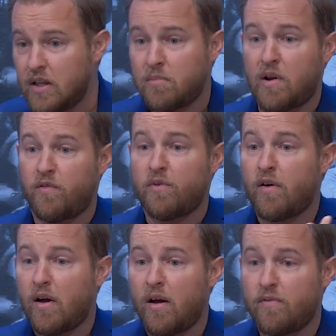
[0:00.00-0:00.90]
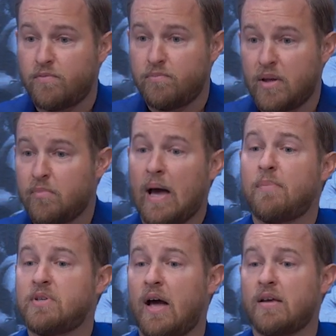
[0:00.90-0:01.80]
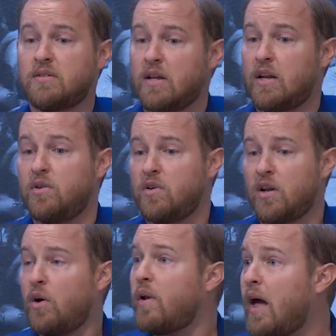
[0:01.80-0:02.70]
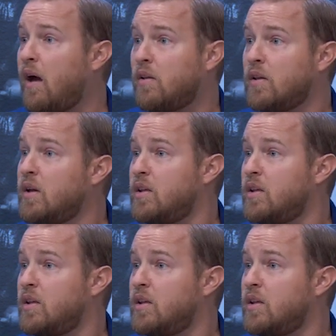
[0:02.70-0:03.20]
in the middle of being baptized and you could go to hell.